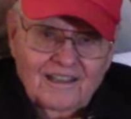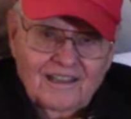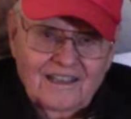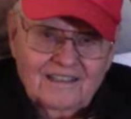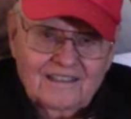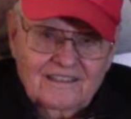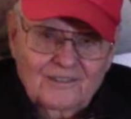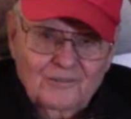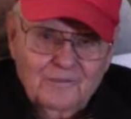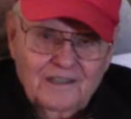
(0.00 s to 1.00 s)
They'd
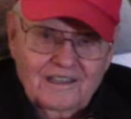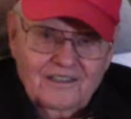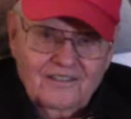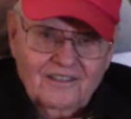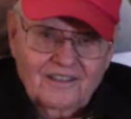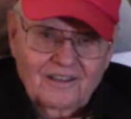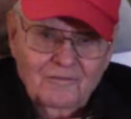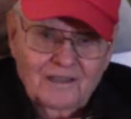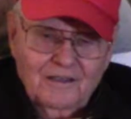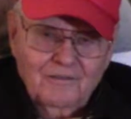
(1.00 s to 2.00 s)
shoot me a letter and tell
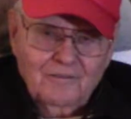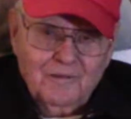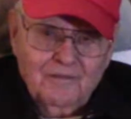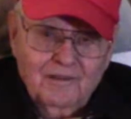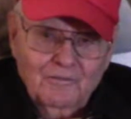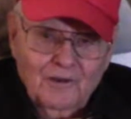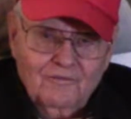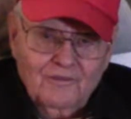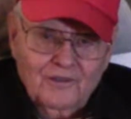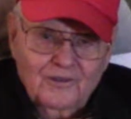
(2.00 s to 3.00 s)
me they wanted me to
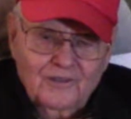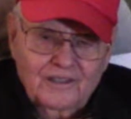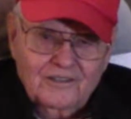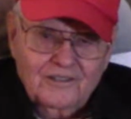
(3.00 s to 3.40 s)
report for duty.